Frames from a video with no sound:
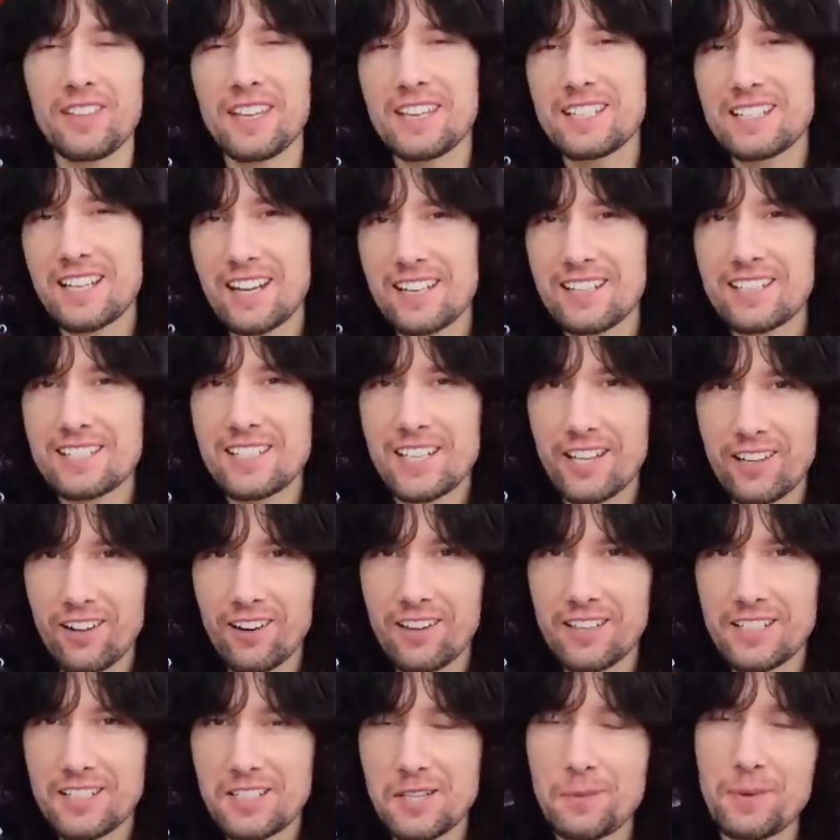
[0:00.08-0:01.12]
the agenda
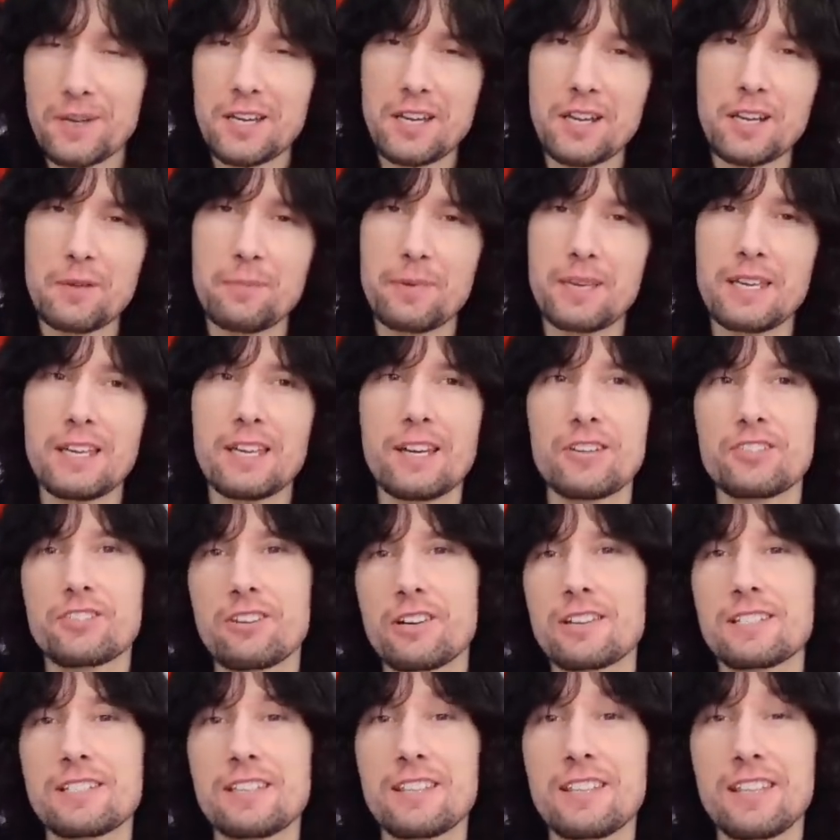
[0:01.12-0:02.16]
tonight, we're going to be
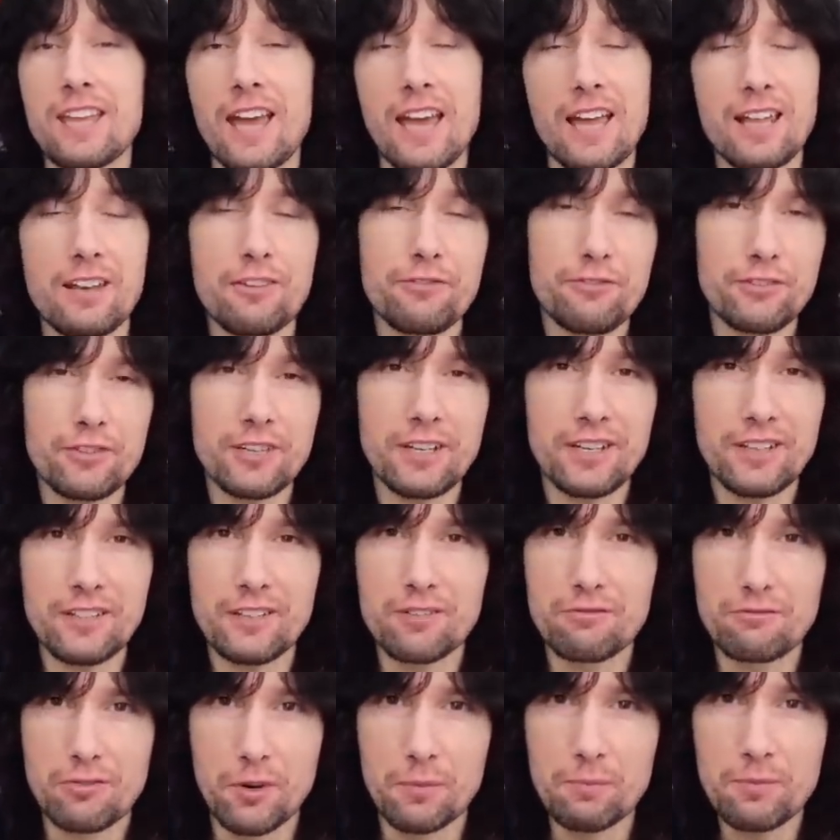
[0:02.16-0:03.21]
addressing the elephant in the
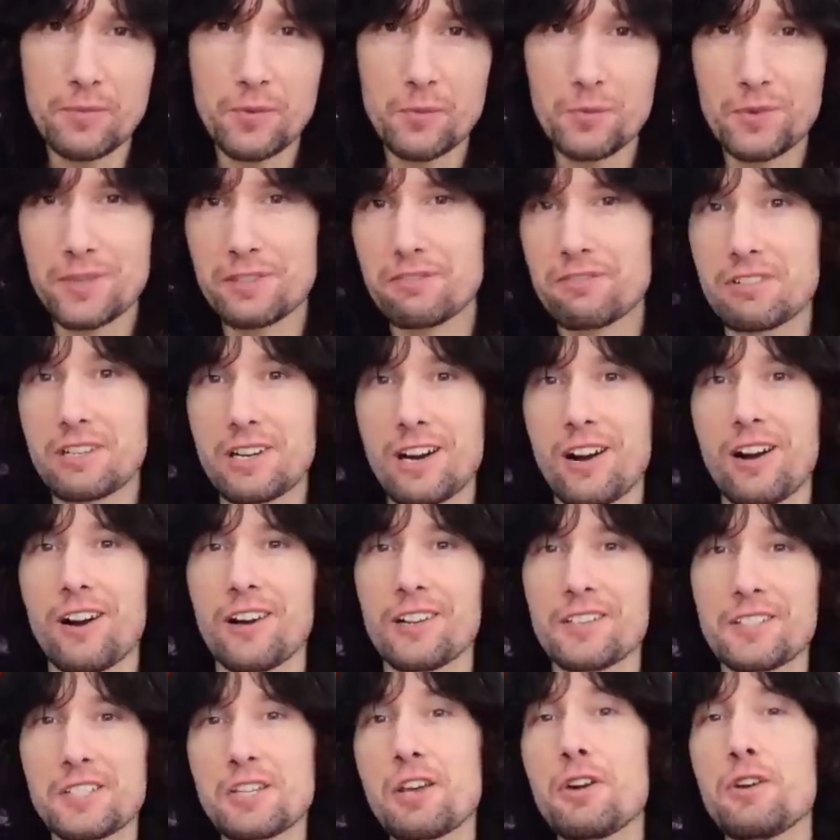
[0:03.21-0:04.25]
room with
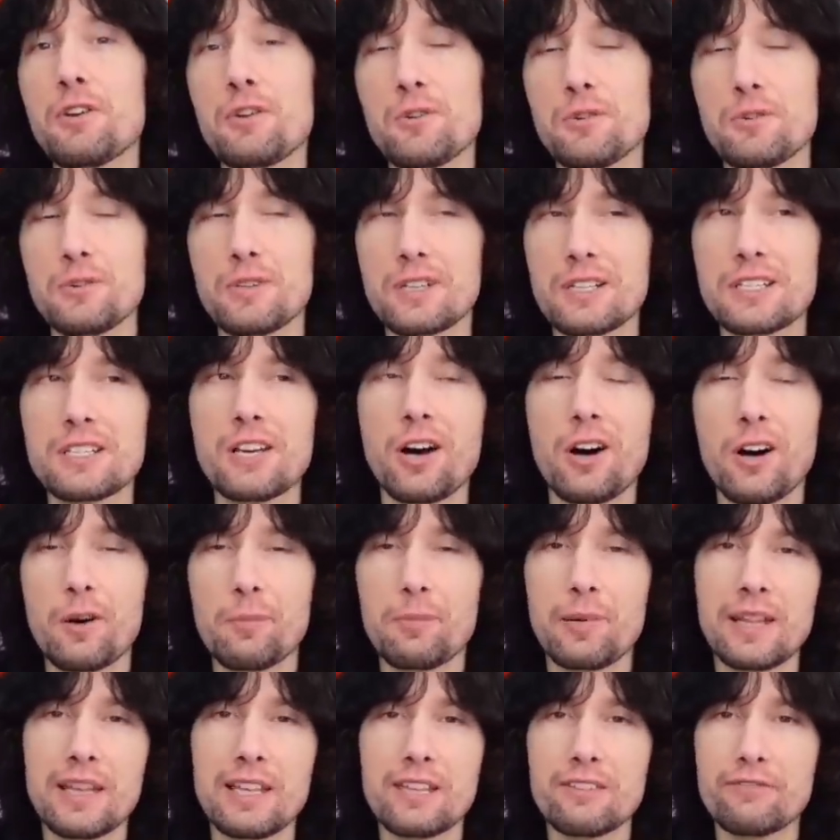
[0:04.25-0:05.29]
regard to guitar
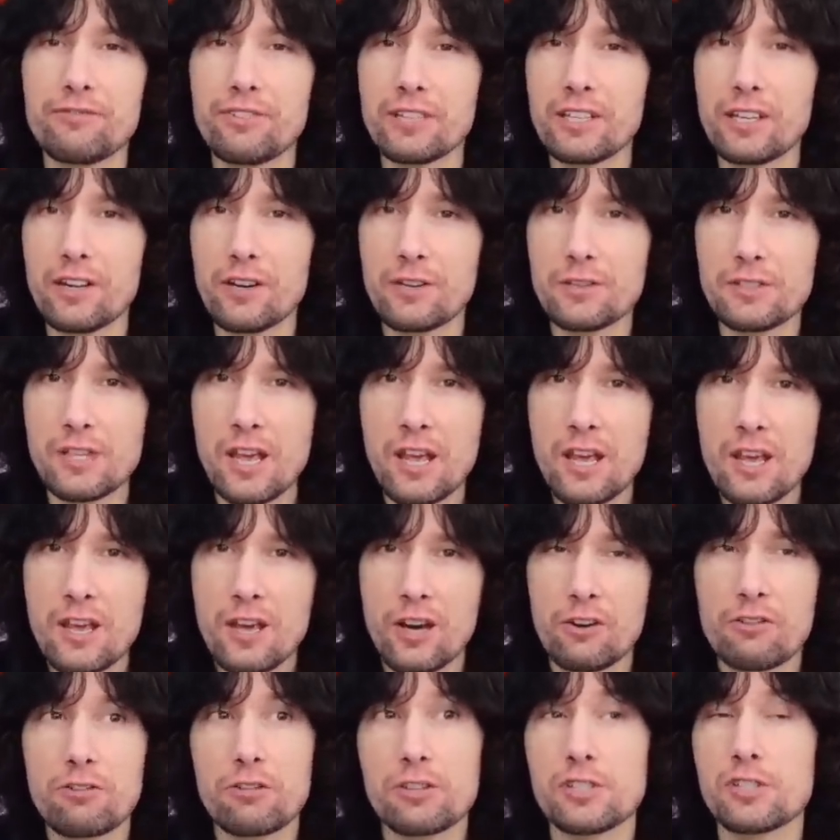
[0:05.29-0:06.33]
playing videos
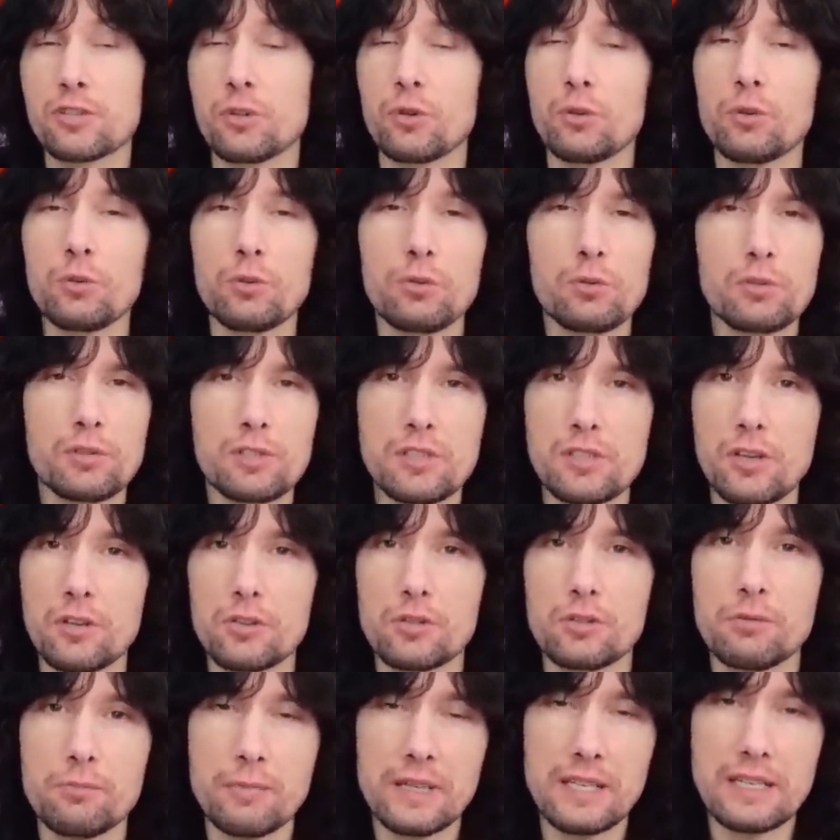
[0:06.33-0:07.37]
across all
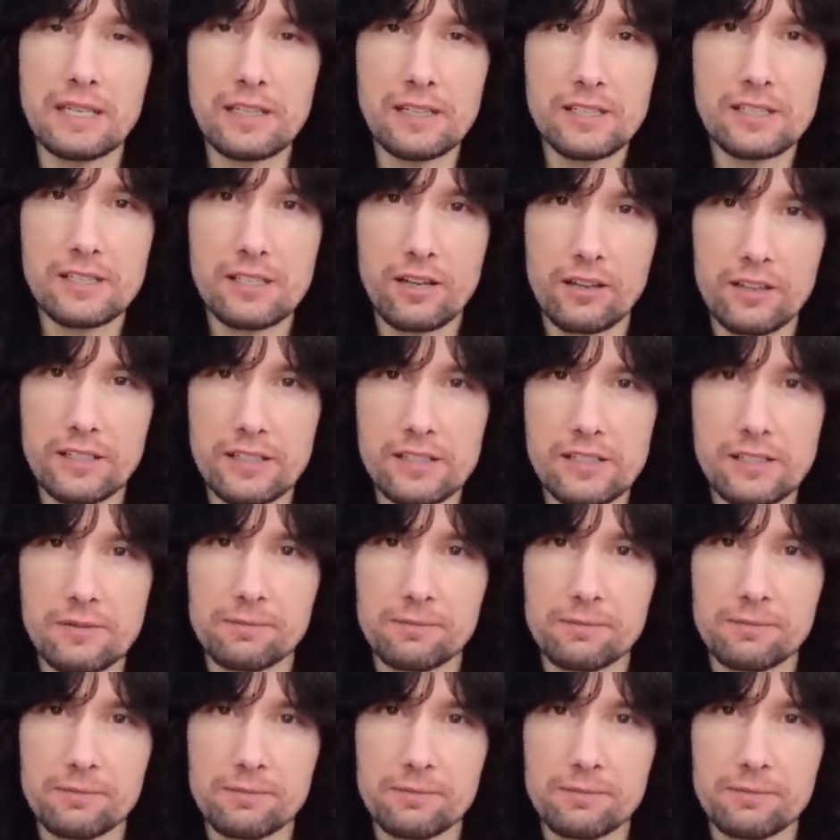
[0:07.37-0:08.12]
social media sites.